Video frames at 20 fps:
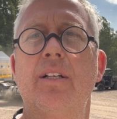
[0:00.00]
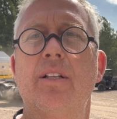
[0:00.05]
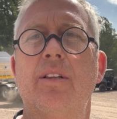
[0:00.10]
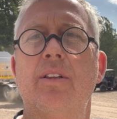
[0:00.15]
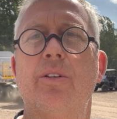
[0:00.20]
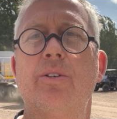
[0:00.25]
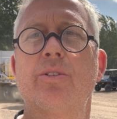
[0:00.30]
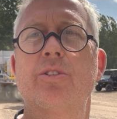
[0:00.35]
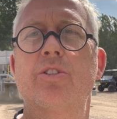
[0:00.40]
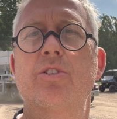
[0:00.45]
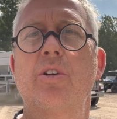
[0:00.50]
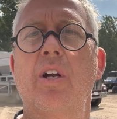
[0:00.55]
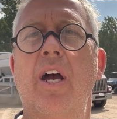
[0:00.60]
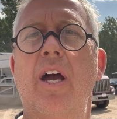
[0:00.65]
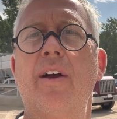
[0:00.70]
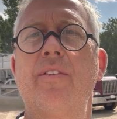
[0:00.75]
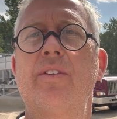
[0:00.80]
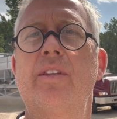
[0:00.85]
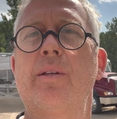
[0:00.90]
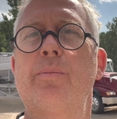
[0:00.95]
Luke's
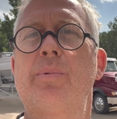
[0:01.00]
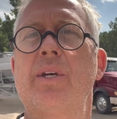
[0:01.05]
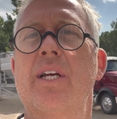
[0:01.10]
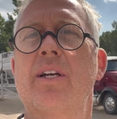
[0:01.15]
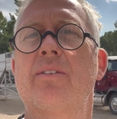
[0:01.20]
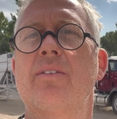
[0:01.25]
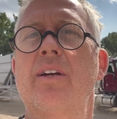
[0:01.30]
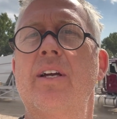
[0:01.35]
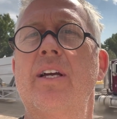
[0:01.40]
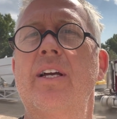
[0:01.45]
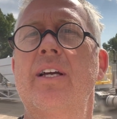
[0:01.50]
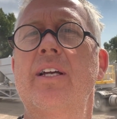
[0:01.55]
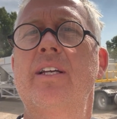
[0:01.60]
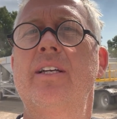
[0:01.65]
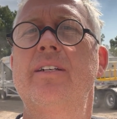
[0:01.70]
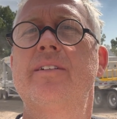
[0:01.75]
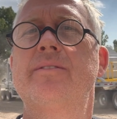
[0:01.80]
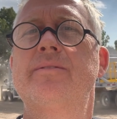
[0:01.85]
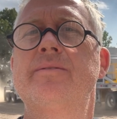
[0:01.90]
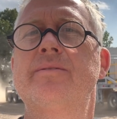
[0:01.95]
driving the big rig.
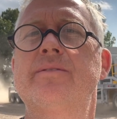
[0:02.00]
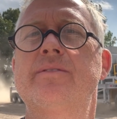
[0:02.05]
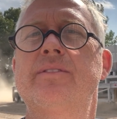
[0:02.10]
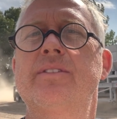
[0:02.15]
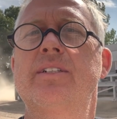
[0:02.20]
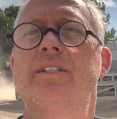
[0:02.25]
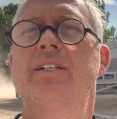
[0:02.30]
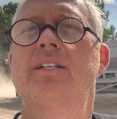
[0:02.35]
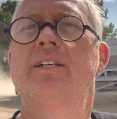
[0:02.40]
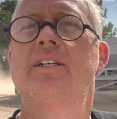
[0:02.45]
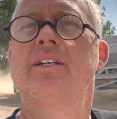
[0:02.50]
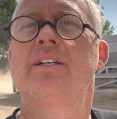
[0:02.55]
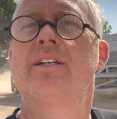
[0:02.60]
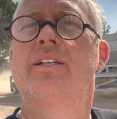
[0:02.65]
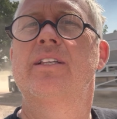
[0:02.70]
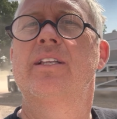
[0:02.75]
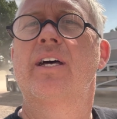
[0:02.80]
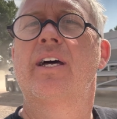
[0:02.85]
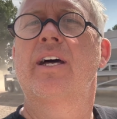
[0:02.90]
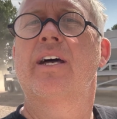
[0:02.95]

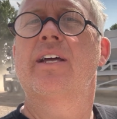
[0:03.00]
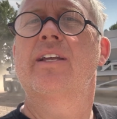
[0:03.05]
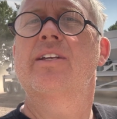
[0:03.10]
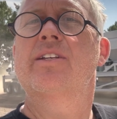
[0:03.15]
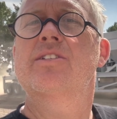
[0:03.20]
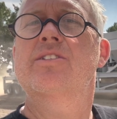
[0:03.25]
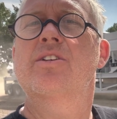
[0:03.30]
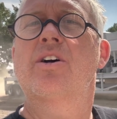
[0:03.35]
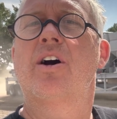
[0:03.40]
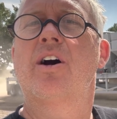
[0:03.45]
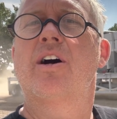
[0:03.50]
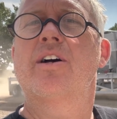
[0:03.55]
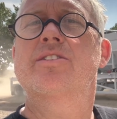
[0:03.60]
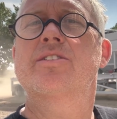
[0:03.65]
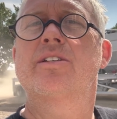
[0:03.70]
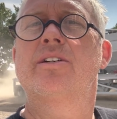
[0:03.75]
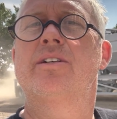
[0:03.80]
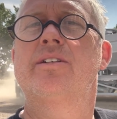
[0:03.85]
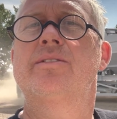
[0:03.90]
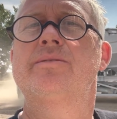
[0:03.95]
That is
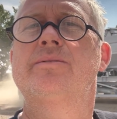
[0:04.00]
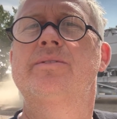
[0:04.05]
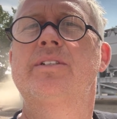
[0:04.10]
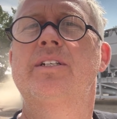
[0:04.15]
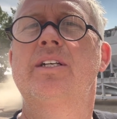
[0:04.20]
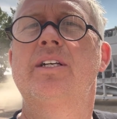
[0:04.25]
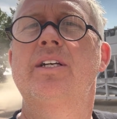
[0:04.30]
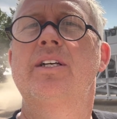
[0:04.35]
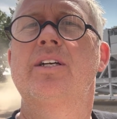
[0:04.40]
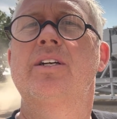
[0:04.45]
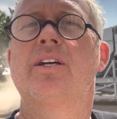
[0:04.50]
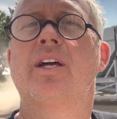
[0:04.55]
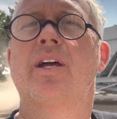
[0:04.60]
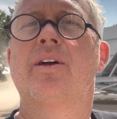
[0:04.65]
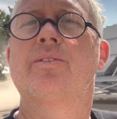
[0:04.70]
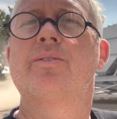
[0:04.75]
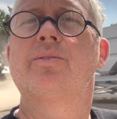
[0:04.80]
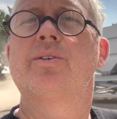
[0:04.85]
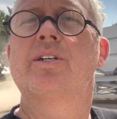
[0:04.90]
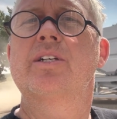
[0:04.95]
awesome.
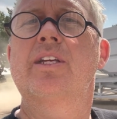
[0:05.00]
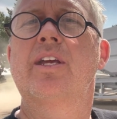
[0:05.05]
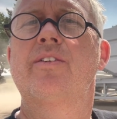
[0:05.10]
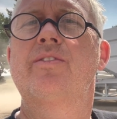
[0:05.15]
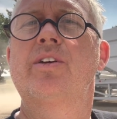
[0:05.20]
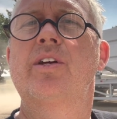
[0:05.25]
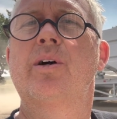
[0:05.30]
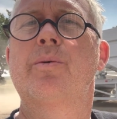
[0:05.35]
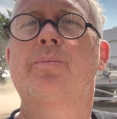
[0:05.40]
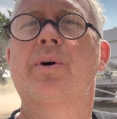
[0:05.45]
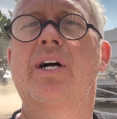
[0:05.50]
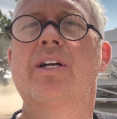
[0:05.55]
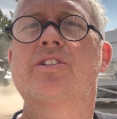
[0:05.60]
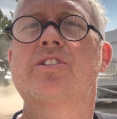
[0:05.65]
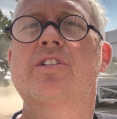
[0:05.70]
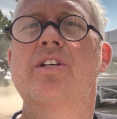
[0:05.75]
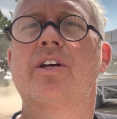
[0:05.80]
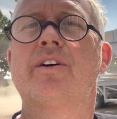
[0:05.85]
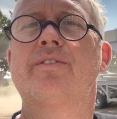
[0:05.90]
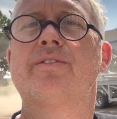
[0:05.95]
And we'll give you a
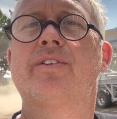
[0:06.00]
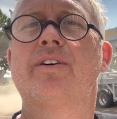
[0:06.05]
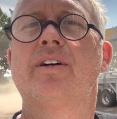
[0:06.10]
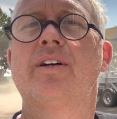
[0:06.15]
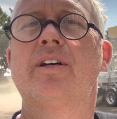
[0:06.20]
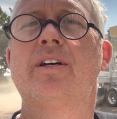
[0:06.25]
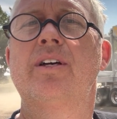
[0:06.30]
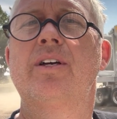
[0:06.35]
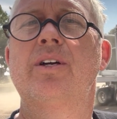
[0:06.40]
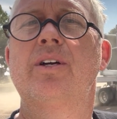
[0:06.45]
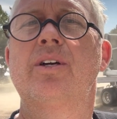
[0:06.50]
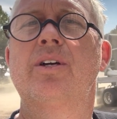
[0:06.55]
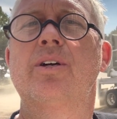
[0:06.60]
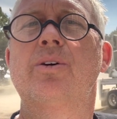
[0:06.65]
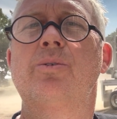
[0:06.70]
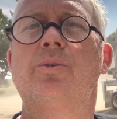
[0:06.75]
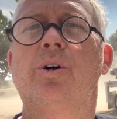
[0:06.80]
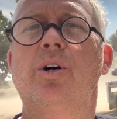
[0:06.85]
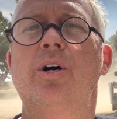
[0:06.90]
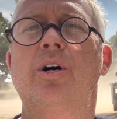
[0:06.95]
bunch of
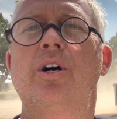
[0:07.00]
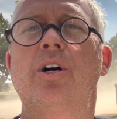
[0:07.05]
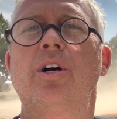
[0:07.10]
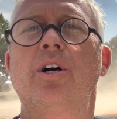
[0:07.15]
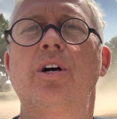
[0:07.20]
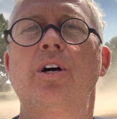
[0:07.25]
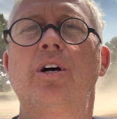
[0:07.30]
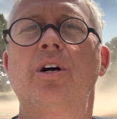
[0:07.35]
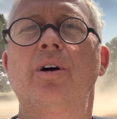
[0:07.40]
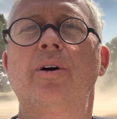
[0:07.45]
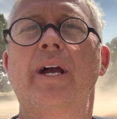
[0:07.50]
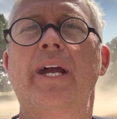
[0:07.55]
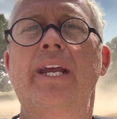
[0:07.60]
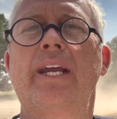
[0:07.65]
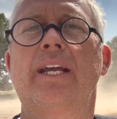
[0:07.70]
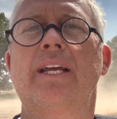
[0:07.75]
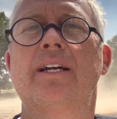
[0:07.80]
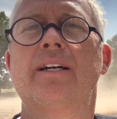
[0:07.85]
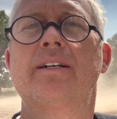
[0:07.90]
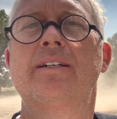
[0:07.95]

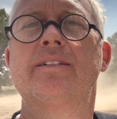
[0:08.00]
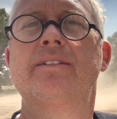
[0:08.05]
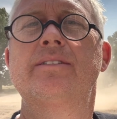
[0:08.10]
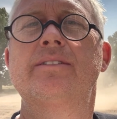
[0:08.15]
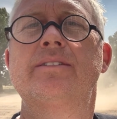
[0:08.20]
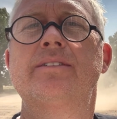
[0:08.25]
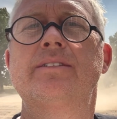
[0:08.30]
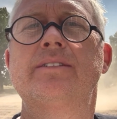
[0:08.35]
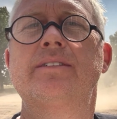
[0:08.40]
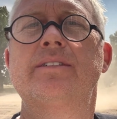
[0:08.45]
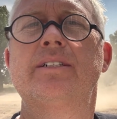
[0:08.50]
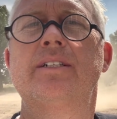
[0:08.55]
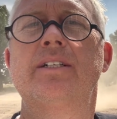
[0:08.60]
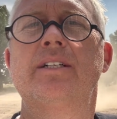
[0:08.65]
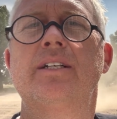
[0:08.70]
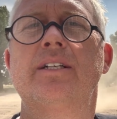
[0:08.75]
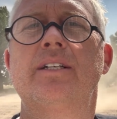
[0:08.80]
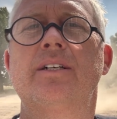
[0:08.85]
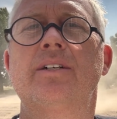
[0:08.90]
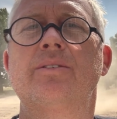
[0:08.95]
woo-wee.
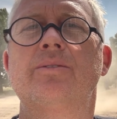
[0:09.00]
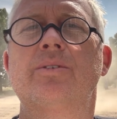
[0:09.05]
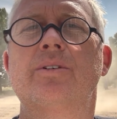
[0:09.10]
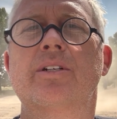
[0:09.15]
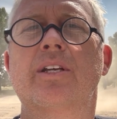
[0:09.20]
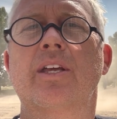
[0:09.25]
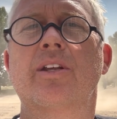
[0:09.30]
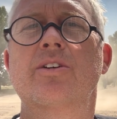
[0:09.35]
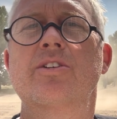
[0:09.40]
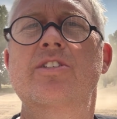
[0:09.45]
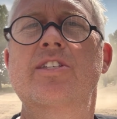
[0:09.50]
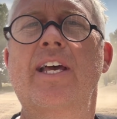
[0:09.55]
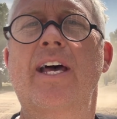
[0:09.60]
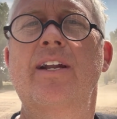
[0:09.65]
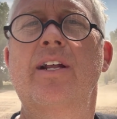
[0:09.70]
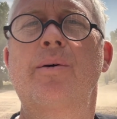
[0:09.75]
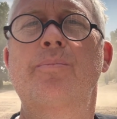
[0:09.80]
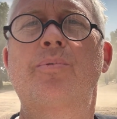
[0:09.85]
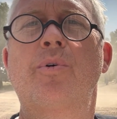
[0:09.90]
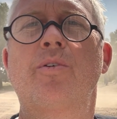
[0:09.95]
We'll get her set
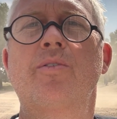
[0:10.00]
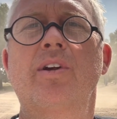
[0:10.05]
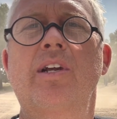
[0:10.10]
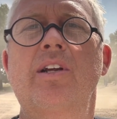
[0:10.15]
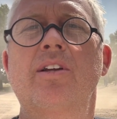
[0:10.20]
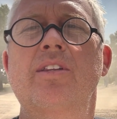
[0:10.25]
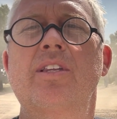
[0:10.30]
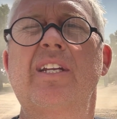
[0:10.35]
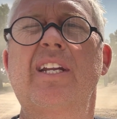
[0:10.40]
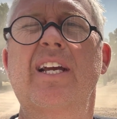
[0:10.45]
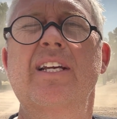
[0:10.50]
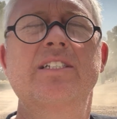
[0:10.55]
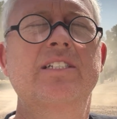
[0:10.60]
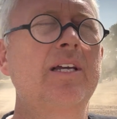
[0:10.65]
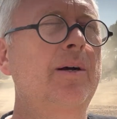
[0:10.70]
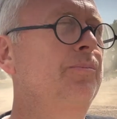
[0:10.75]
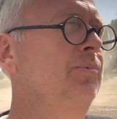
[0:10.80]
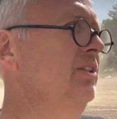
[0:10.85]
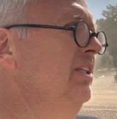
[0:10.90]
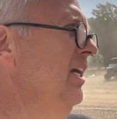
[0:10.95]
up over here the next
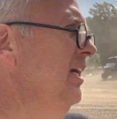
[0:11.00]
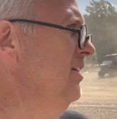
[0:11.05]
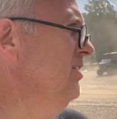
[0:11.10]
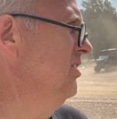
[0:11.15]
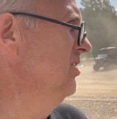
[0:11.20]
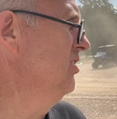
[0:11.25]
couple days and